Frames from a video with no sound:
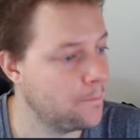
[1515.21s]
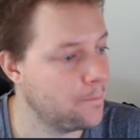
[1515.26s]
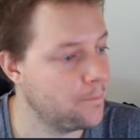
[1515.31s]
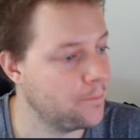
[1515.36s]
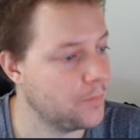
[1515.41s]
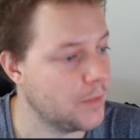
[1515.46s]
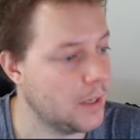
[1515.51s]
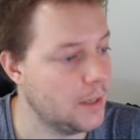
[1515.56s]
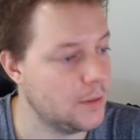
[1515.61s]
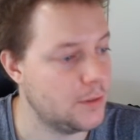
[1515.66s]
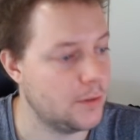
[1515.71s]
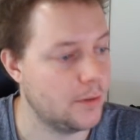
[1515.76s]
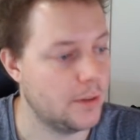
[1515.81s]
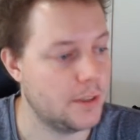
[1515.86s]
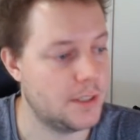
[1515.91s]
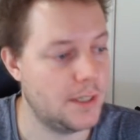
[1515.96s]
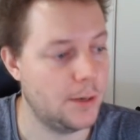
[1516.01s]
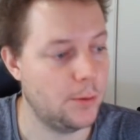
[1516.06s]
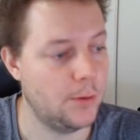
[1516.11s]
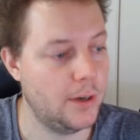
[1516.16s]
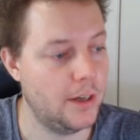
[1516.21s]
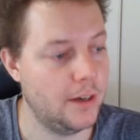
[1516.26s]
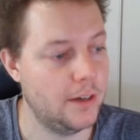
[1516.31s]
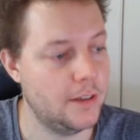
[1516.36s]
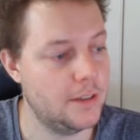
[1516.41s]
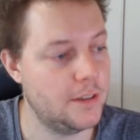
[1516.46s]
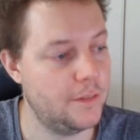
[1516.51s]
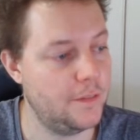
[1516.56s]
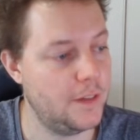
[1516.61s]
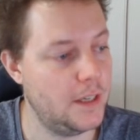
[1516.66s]
into the telnet
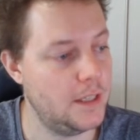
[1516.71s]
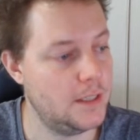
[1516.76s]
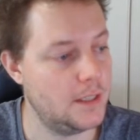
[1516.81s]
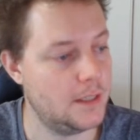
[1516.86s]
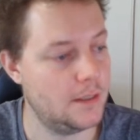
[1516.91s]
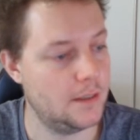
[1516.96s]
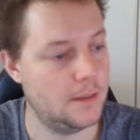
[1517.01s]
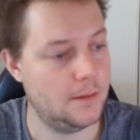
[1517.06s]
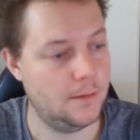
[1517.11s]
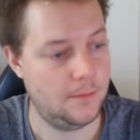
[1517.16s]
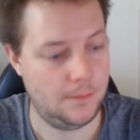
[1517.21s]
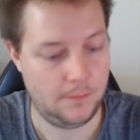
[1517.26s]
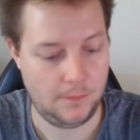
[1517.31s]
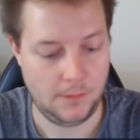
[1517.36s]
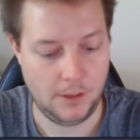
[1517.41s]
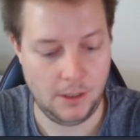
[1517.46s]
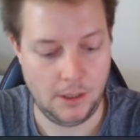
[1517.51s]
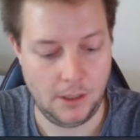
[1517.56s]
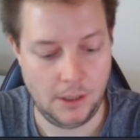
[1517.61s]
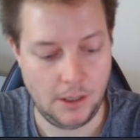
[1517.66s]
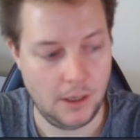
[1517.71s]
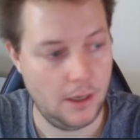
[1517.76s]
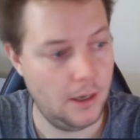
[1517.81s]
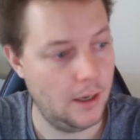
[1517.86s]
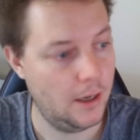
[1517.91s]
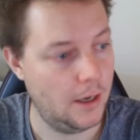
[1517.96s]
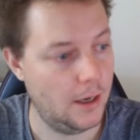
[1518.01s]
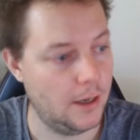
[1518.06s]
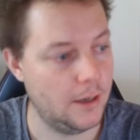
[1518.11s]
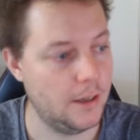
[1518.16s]
interface
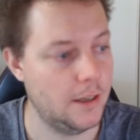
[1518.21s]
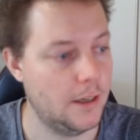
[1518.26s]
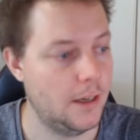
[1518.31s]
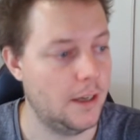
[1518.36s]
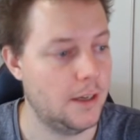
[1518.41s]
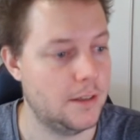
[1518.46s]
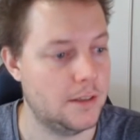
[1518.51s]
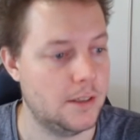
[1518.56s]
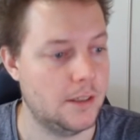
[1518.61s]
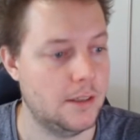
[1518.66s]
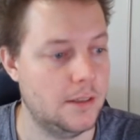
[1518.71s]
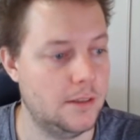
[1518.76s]
and hit enter.